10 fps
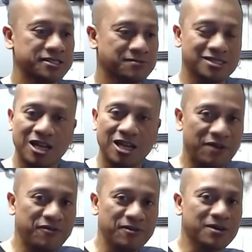Stay
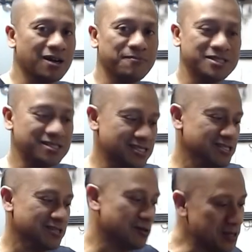away from cumbies. You
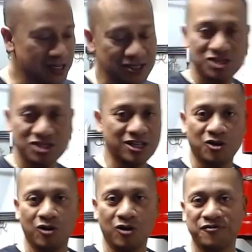know, you can just get
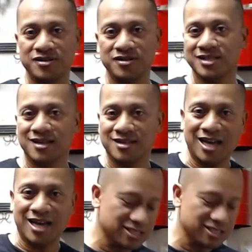coffee, get
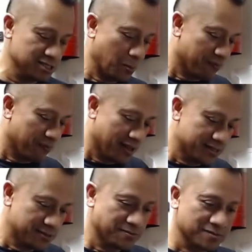gas.
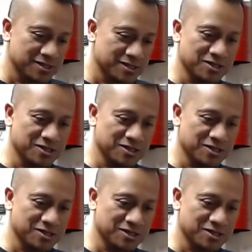So